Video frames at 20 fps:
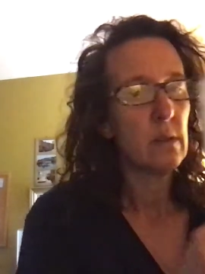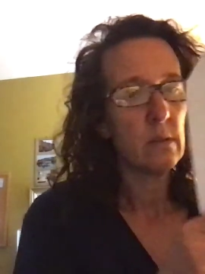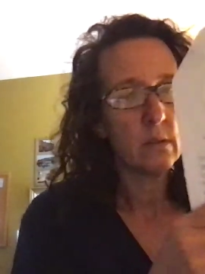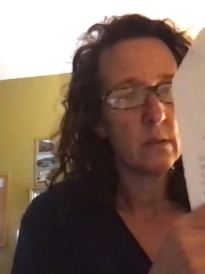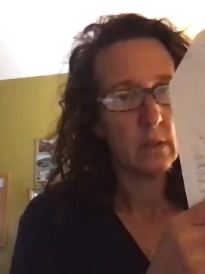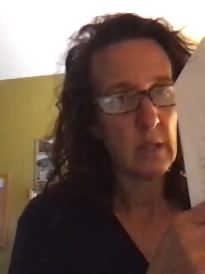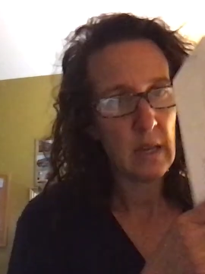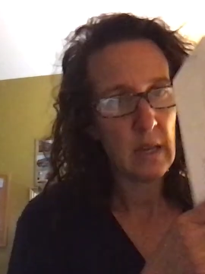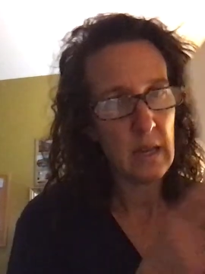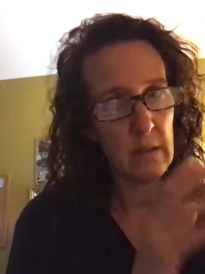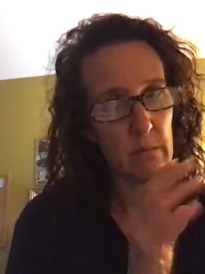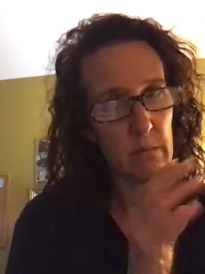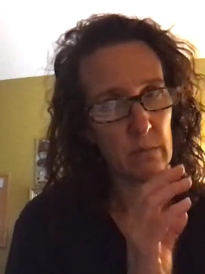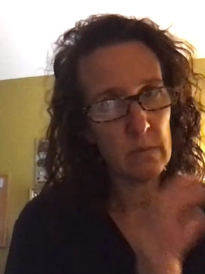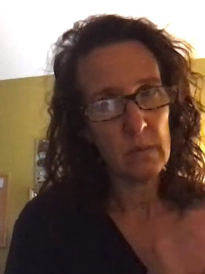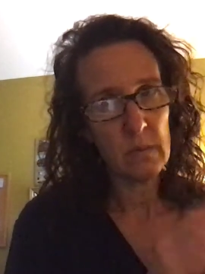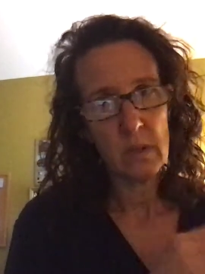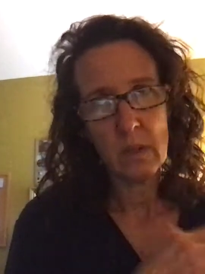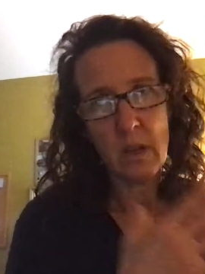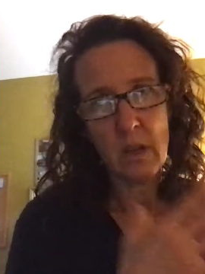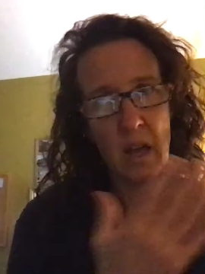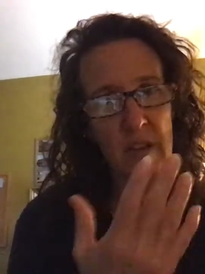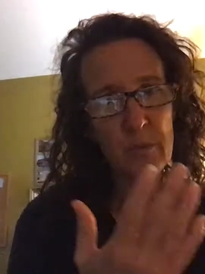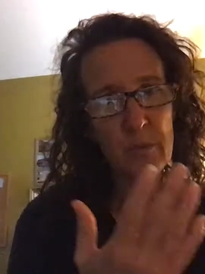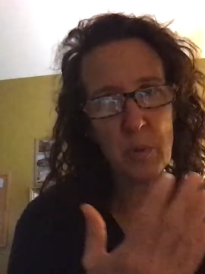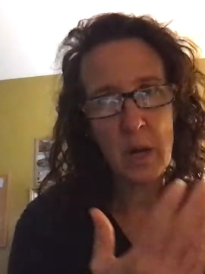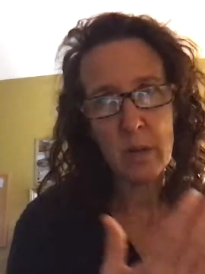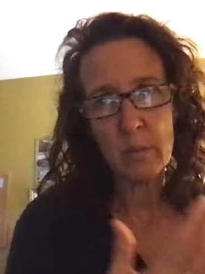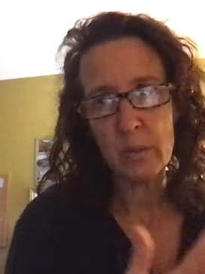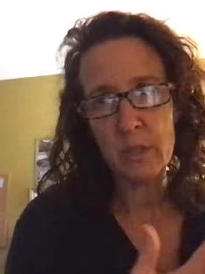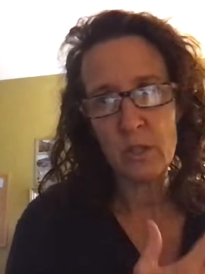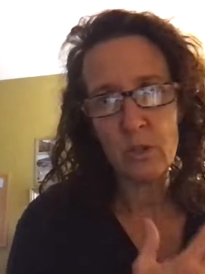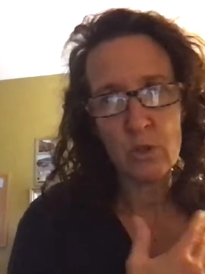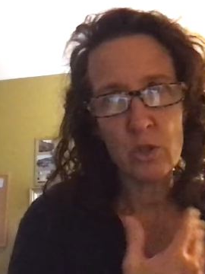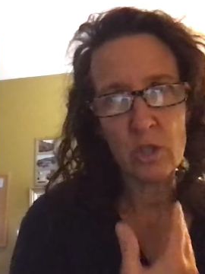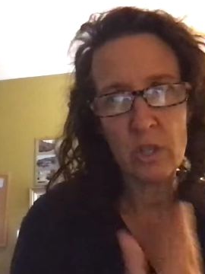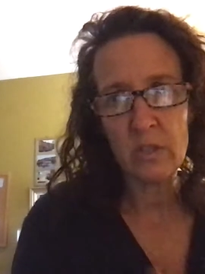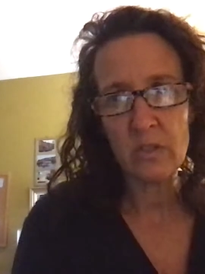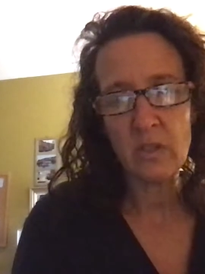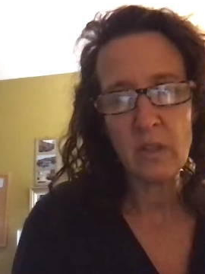Again, I've probably
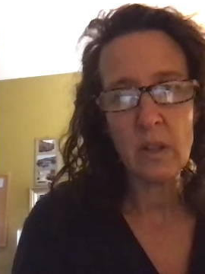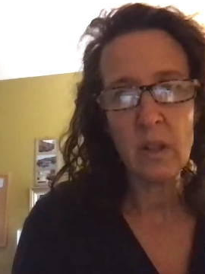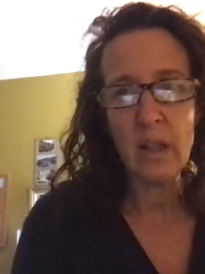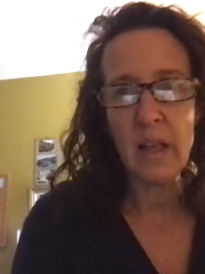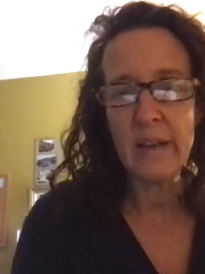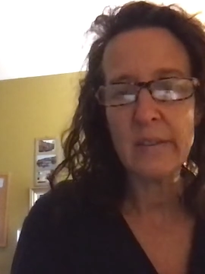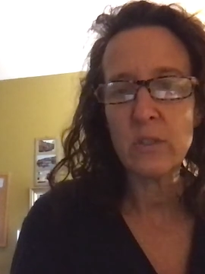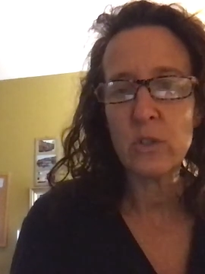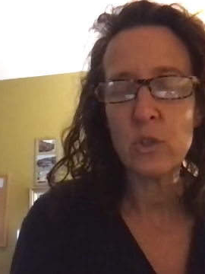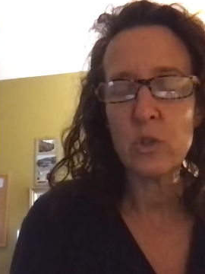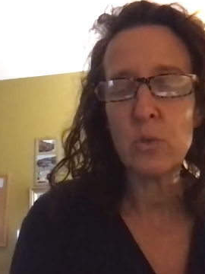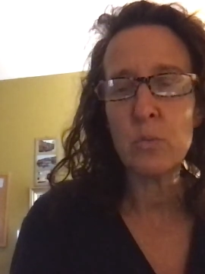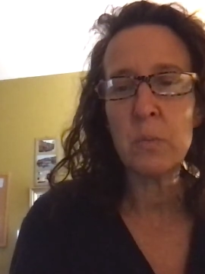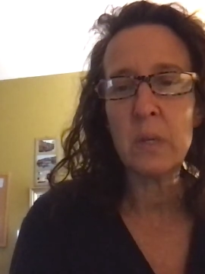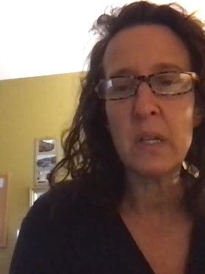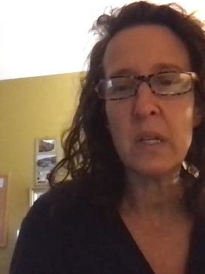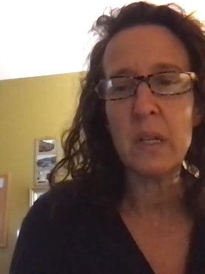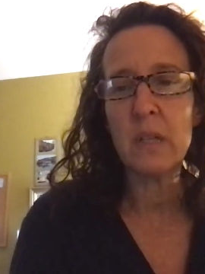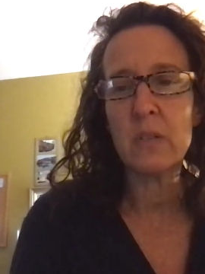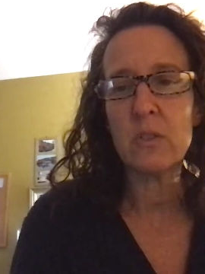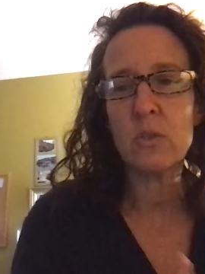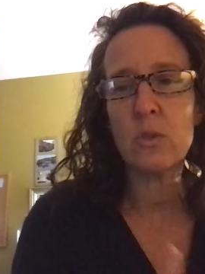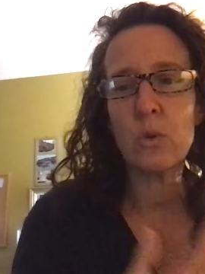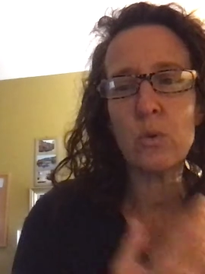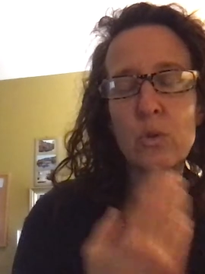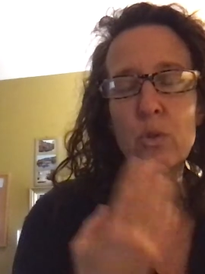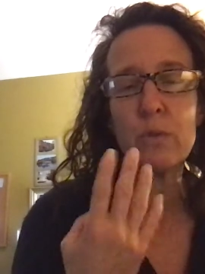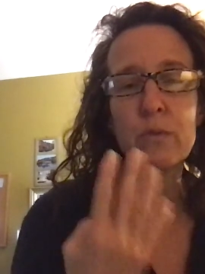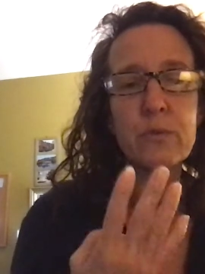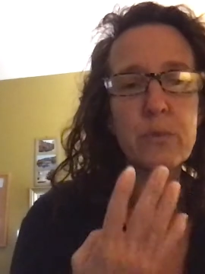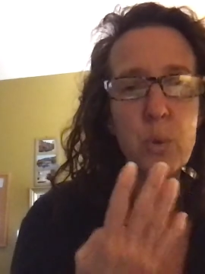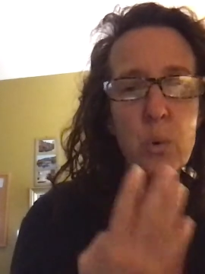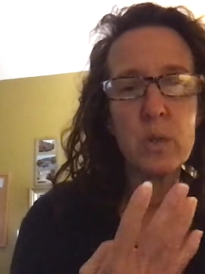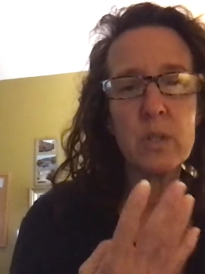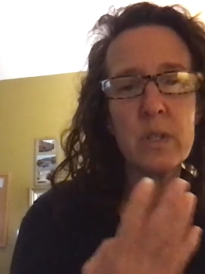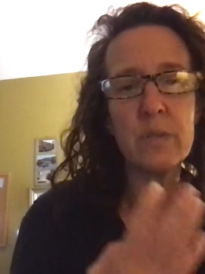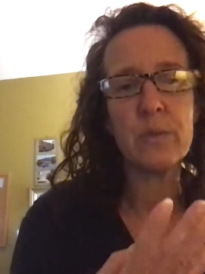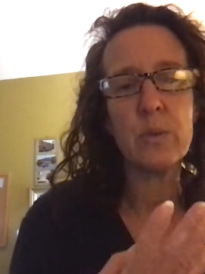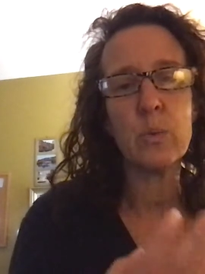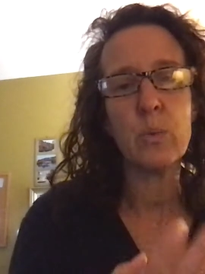just in the last 2 minutes told you 4
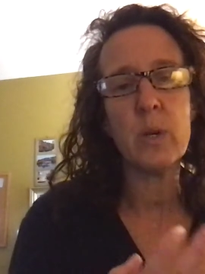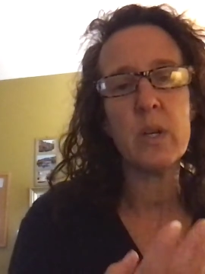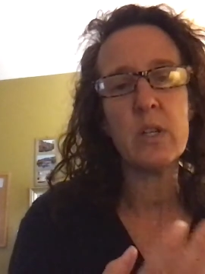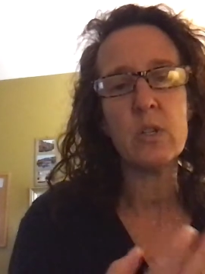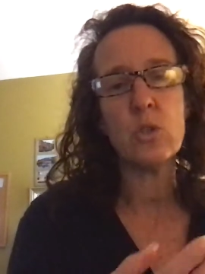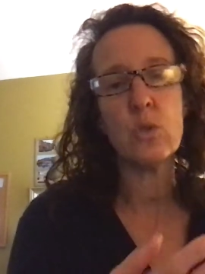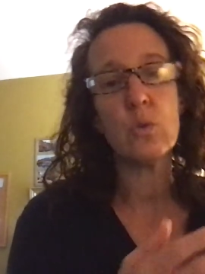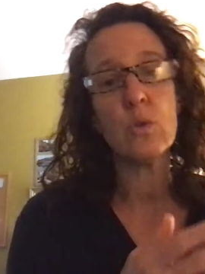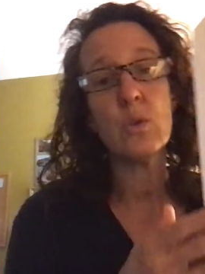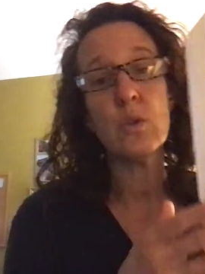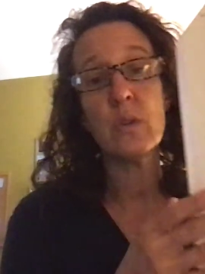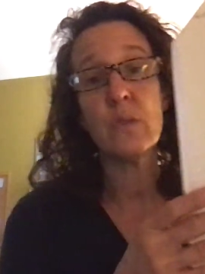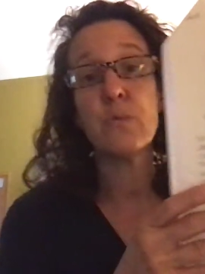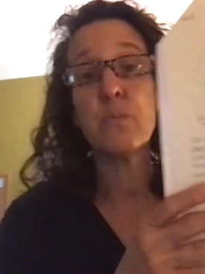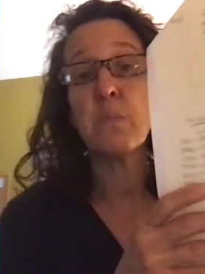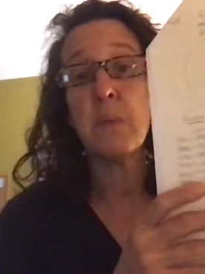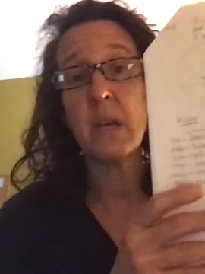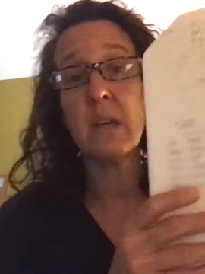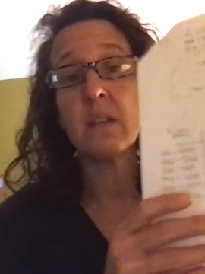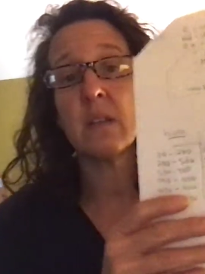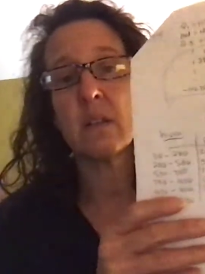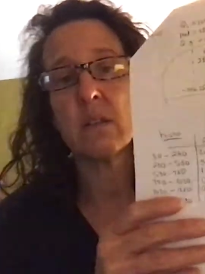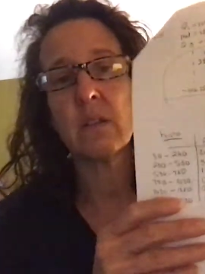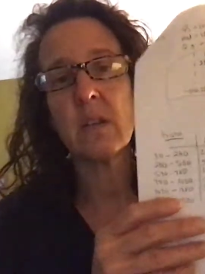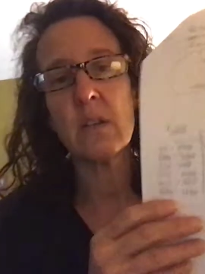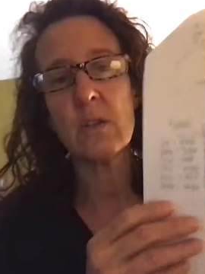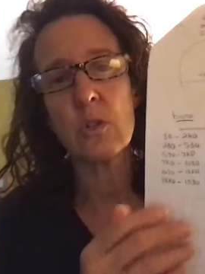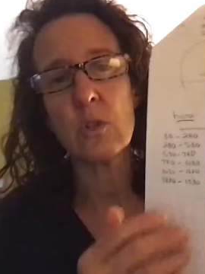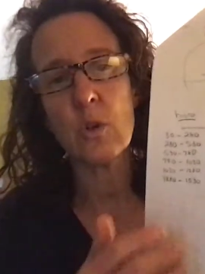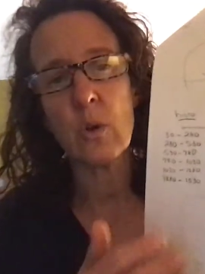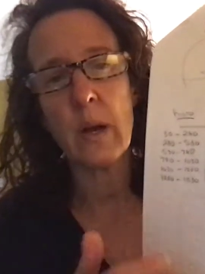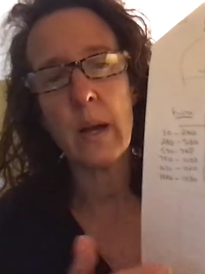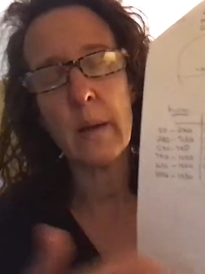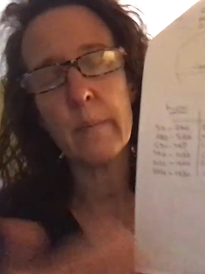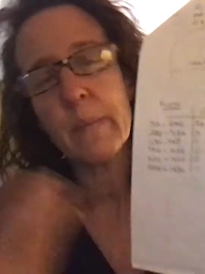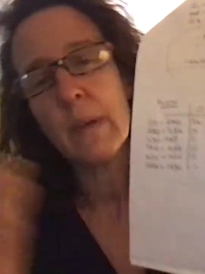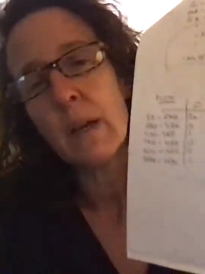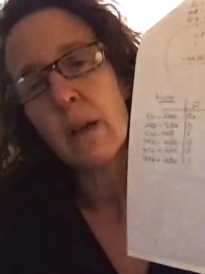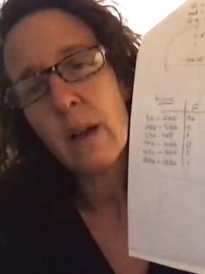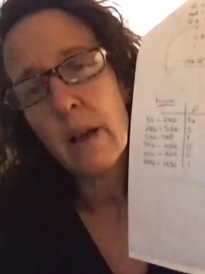different ways you could have made this histogram.
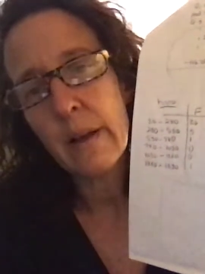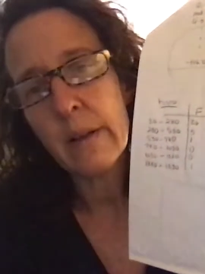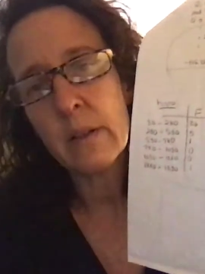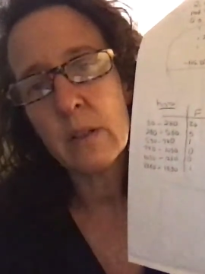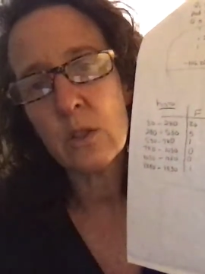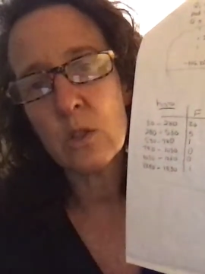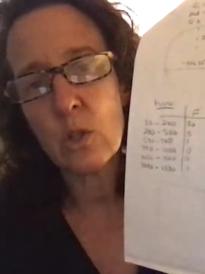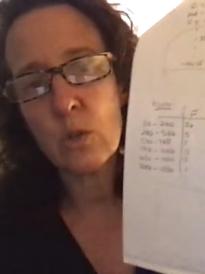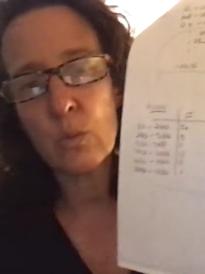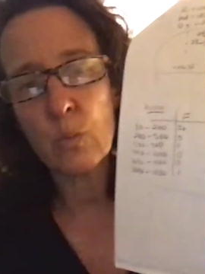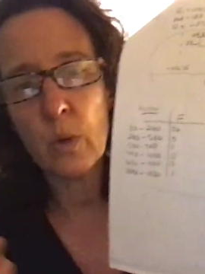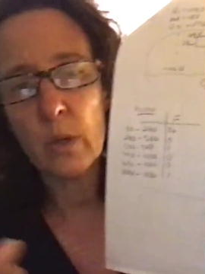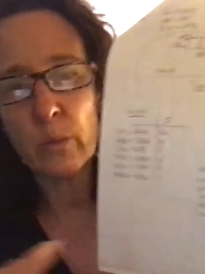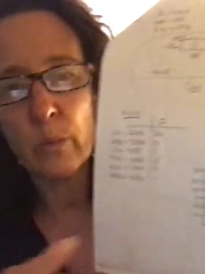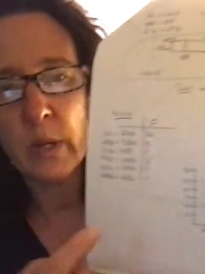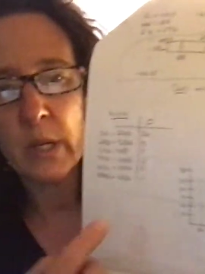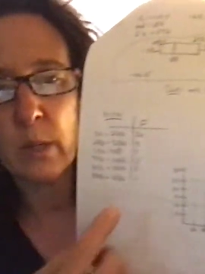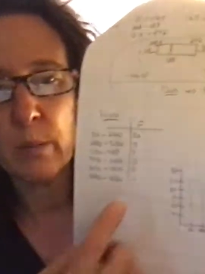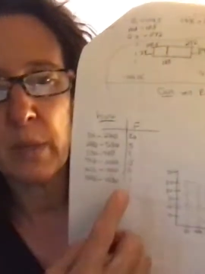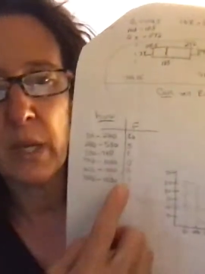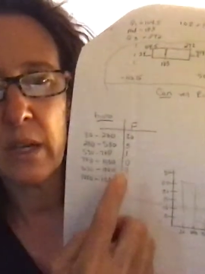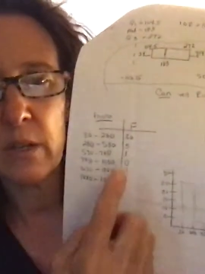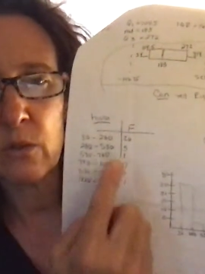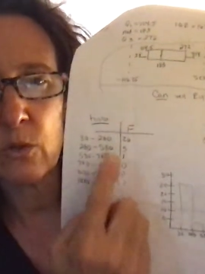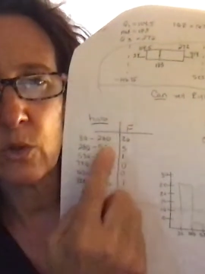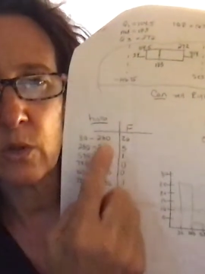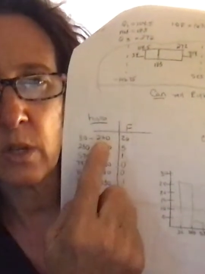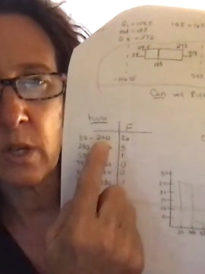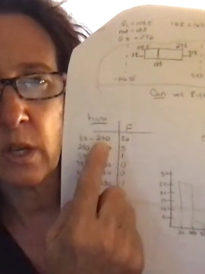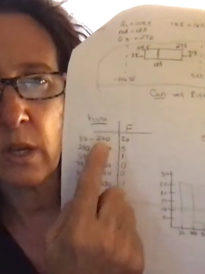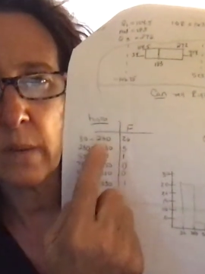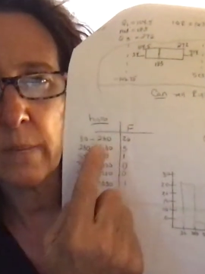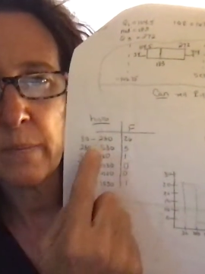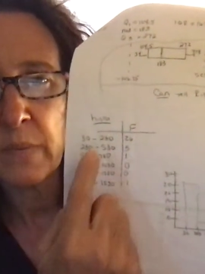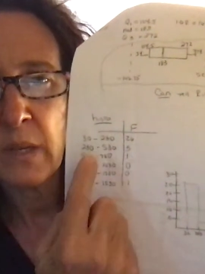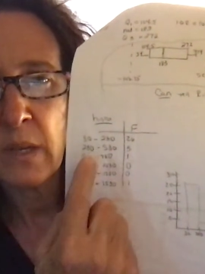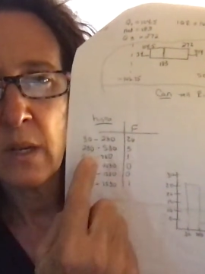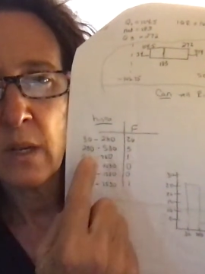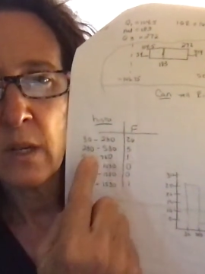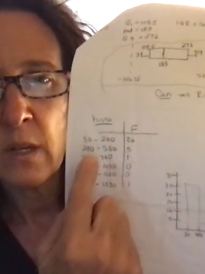I only showed one way on my answer key.
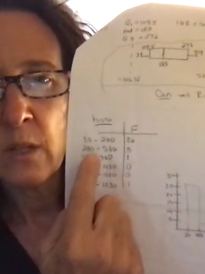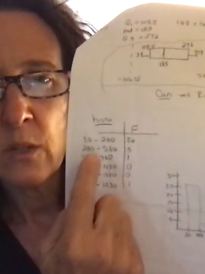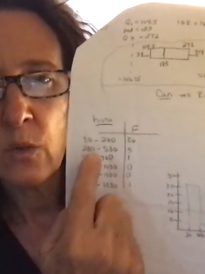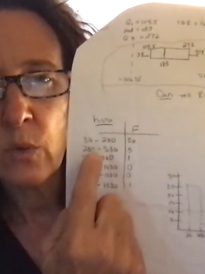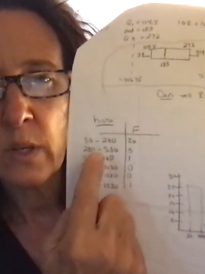So